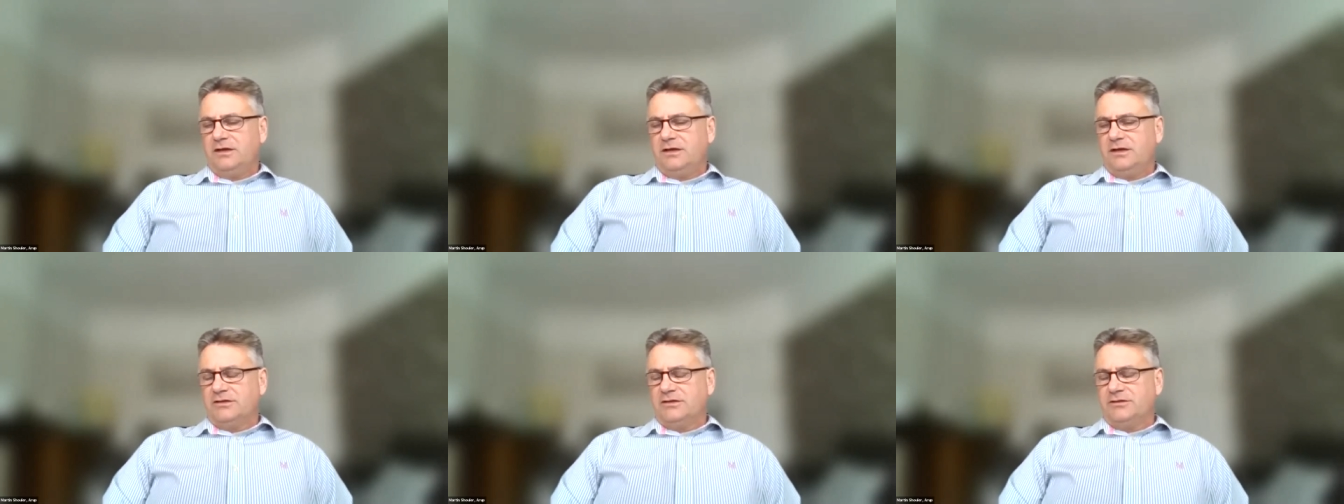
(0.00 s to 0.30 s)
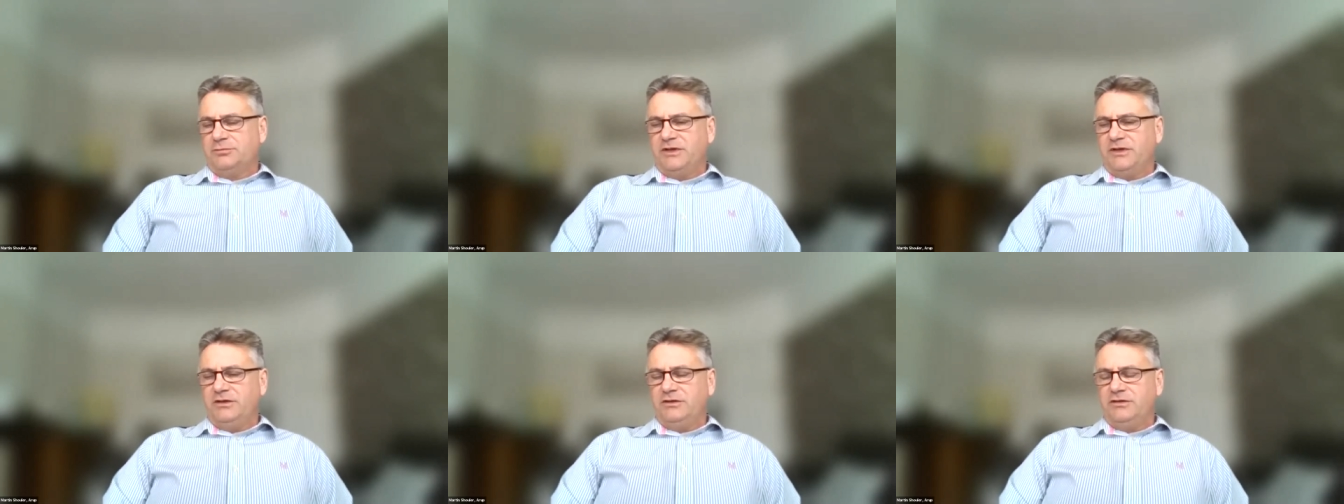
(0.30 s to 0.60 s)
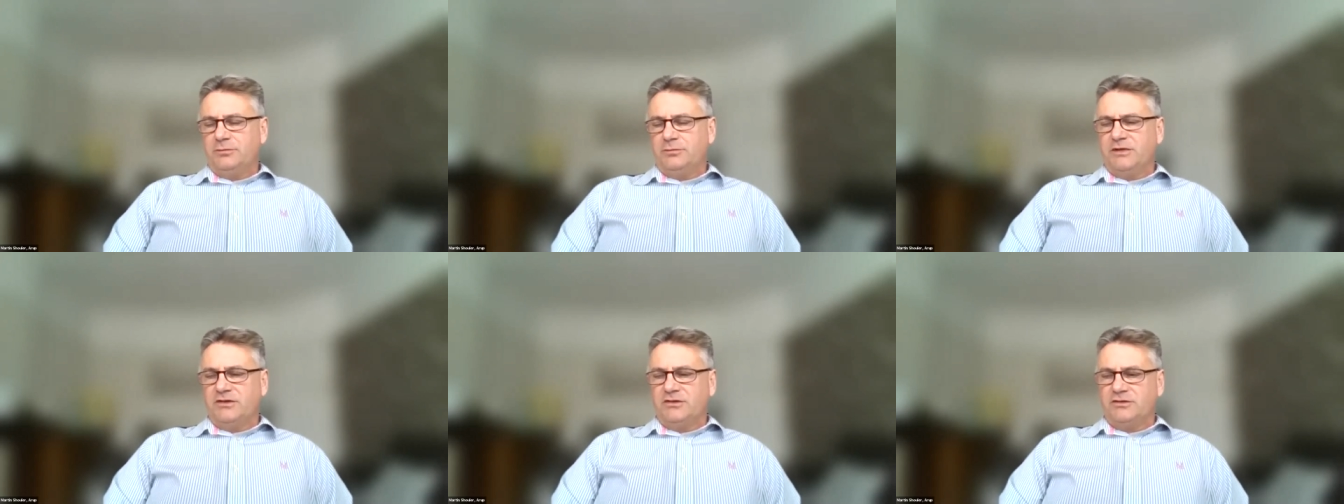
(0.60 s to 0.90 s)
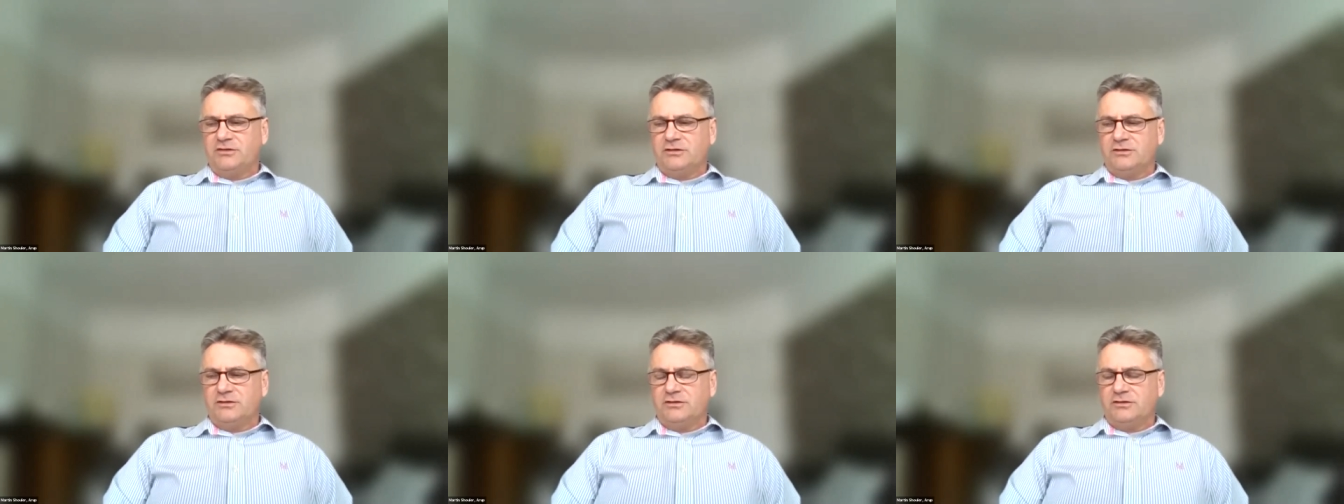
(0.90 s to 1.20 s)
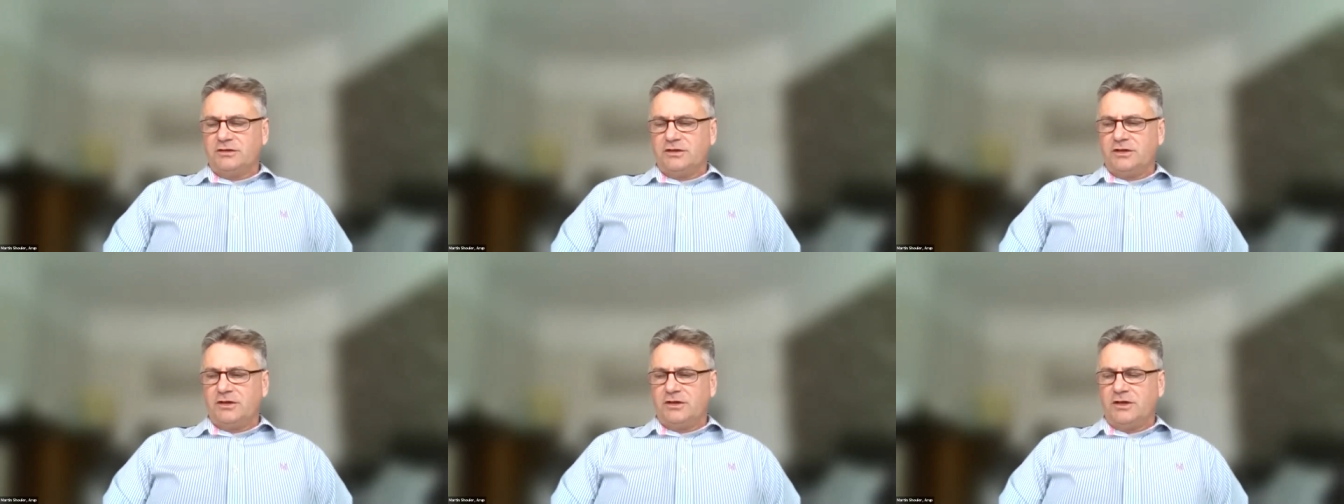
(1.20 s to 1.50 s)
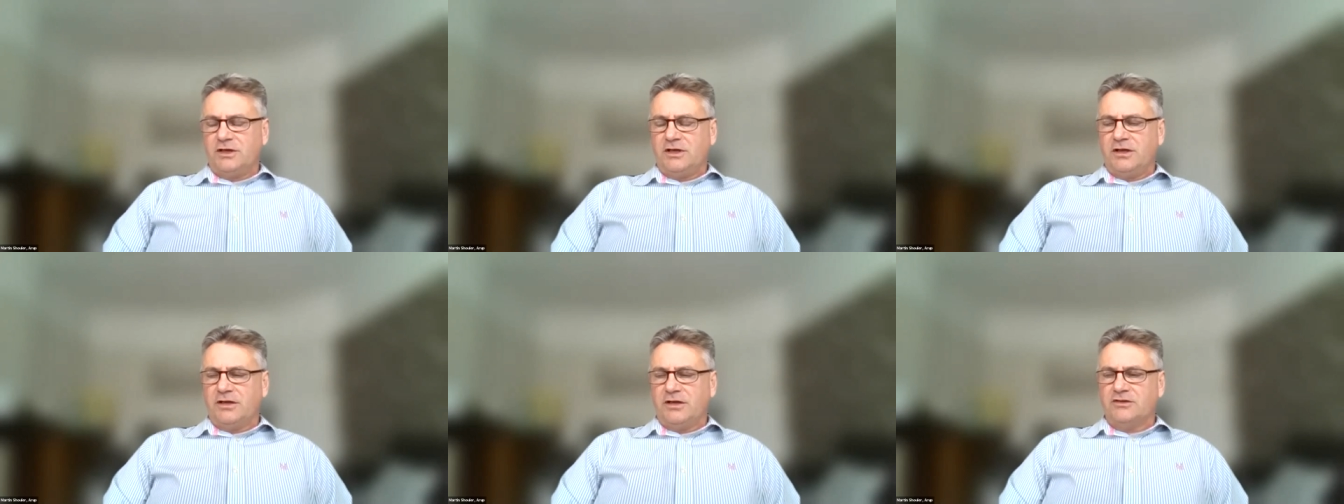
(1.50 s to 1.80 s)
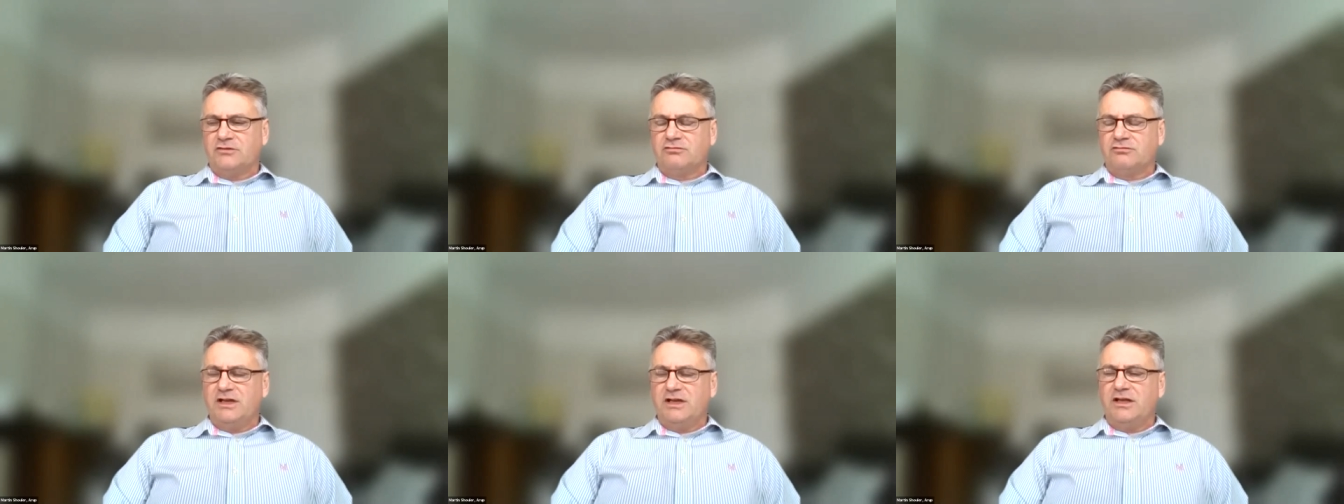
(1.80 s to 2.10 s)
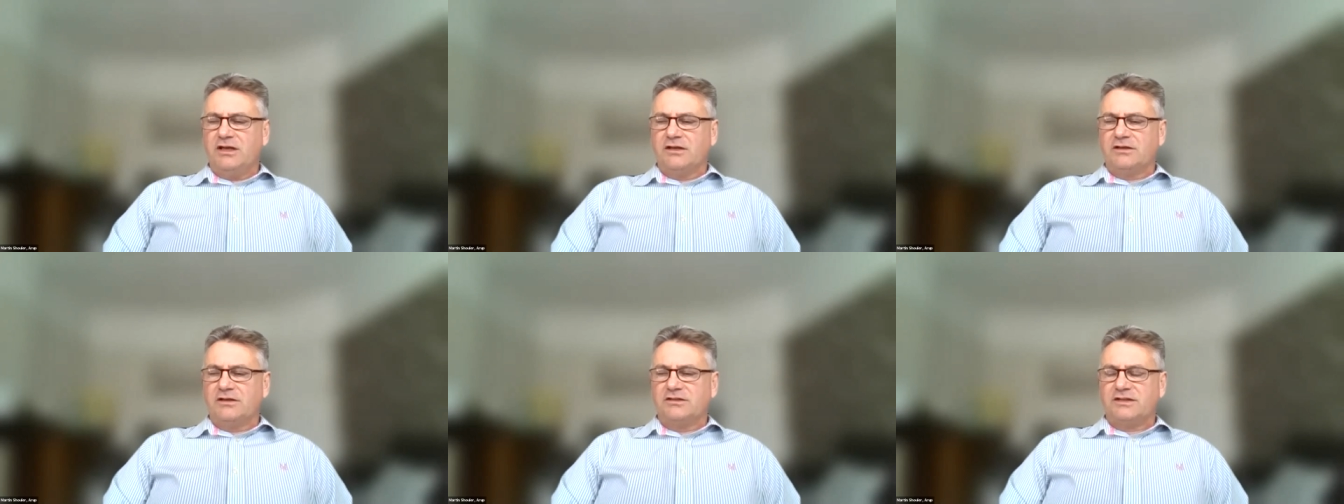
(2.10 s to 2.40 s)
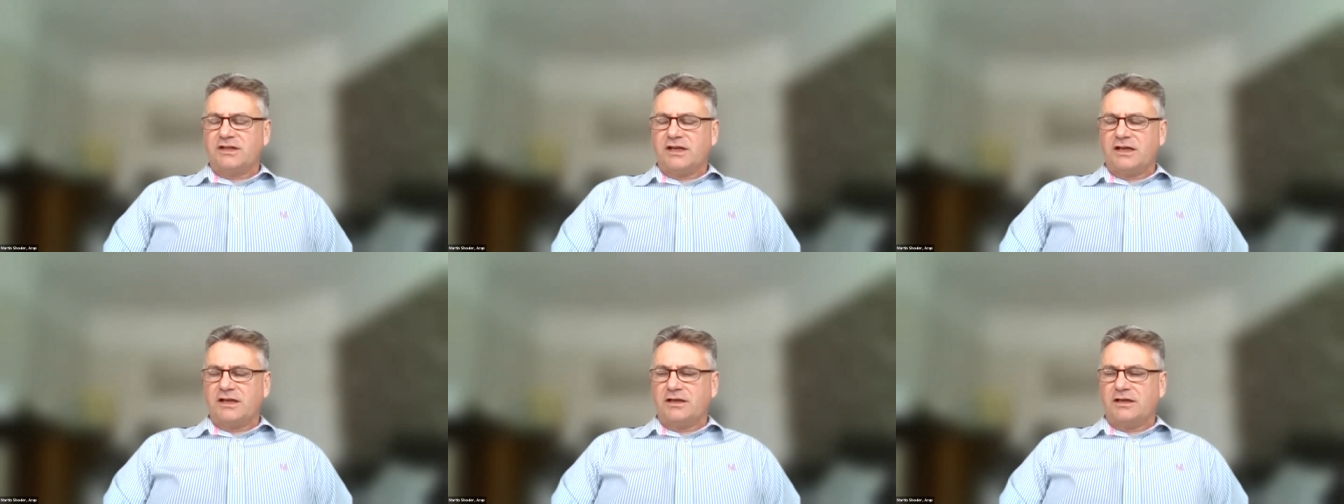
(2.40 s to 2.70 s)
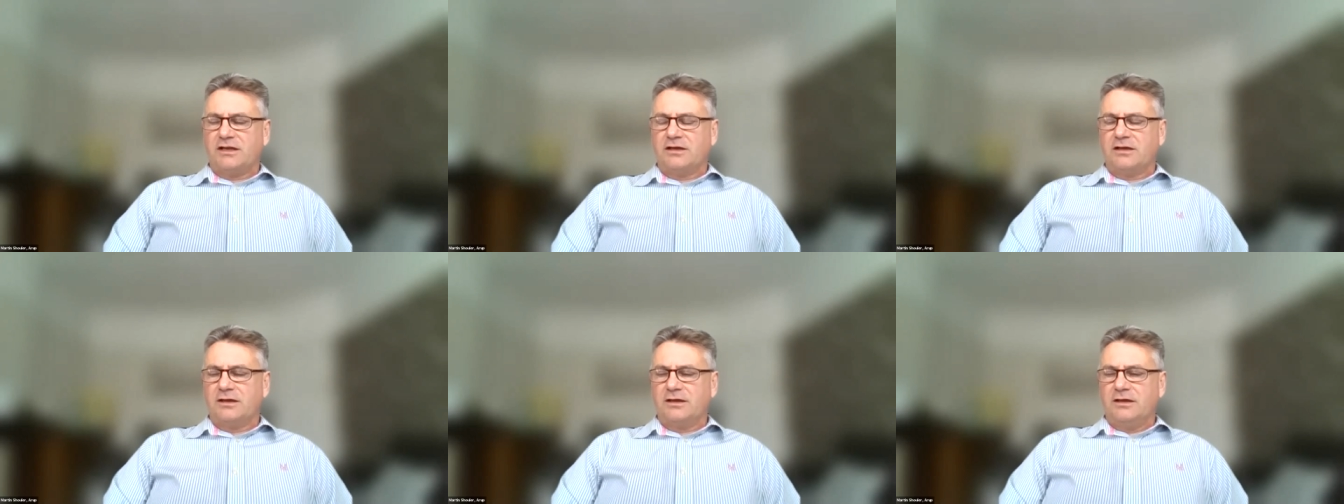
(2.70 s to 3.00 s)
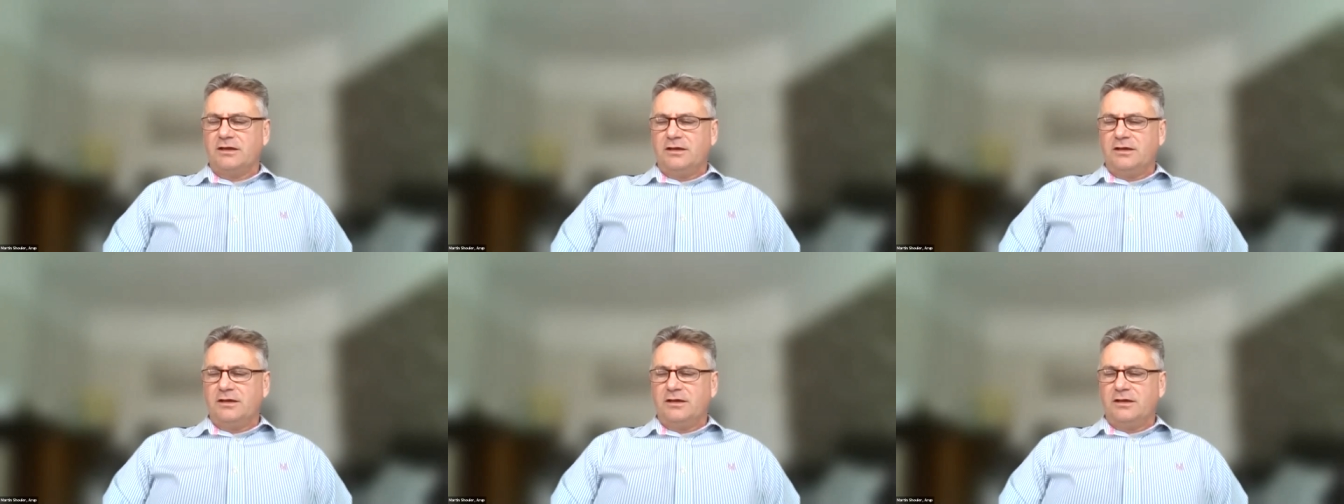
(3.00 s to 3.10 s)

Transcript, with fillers: as Peter mentioned earlier, it's really understanding